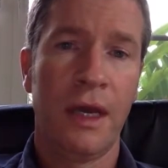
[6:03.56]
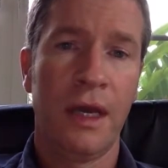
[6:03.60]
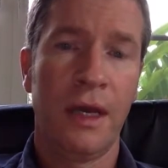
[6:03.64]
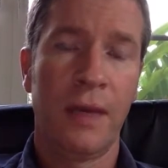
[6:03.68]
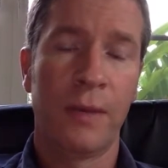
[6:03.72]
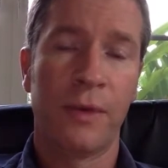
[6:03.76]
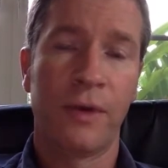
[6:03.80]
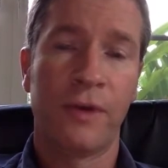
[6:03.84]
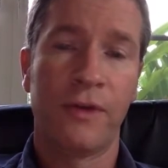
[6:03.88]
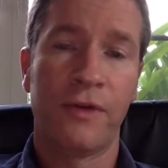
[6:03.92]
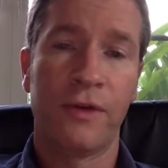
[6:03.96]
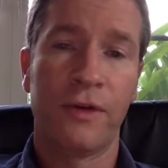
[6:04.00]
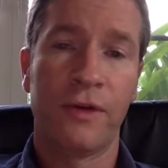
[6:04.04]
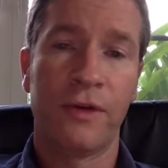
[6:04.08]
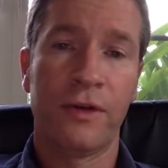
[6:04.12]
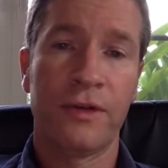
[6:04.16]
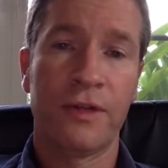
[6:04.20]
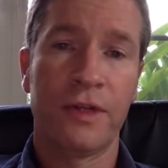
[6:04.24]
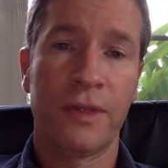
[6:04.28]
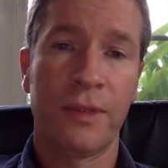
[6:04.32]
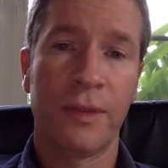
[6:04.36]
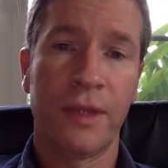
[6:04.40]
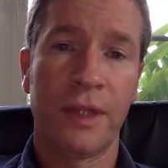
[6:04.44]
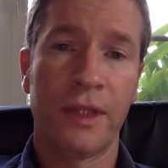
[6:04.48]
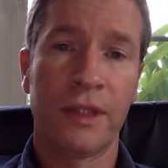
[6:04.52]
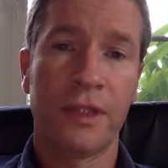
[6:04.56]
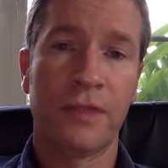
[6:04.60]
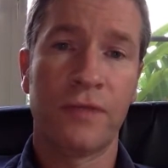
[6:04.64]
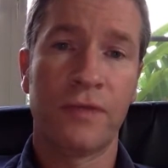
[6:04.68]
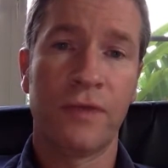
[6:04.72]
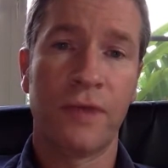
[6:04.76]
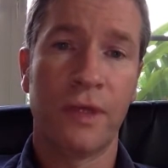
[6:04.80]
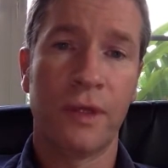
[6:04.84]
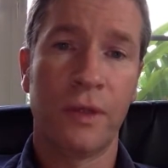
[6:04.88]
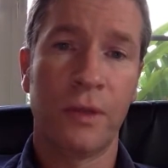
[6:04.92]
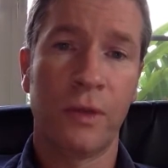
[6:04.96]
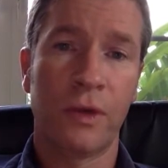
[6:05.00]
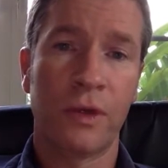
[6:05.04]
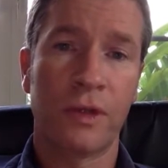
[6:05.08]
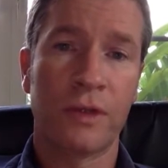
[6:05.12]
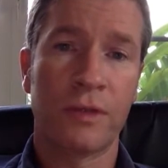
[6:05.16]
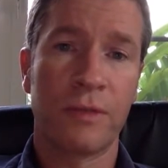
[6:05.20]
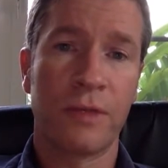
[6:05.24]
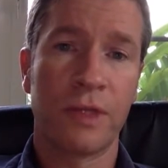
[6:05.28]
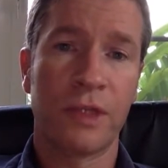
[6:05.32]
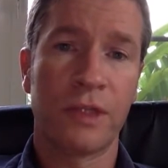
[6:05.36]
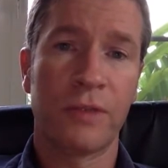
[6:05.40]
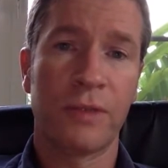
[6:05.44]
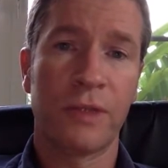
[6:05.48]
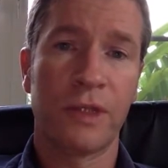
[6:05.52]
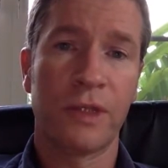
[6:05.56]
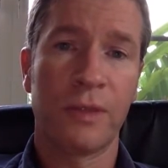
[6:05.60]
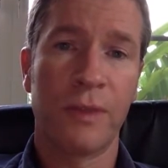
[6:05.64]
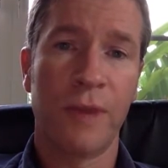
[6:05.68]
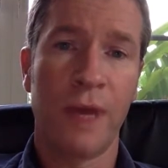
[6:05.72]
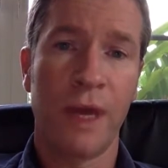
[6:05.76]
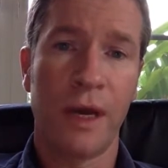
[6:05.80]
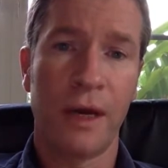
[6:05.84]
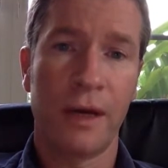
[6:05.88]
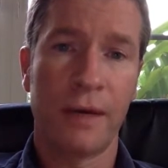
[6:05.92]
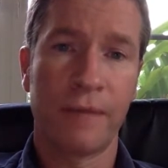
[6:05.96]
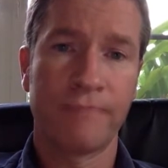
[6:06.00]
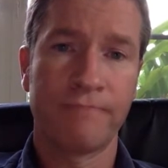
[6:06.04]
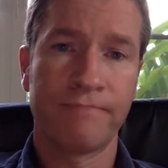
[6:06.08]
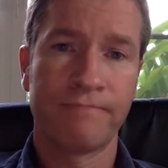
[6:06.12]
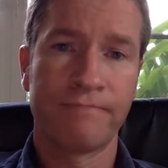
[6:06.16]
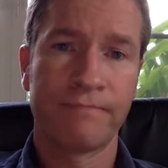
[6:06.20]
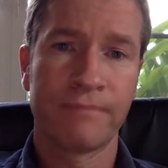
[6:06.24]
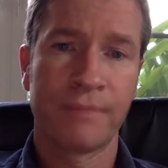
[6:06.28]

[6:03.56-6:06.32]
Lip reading: and peripheral nerve stimulation really works much, much better.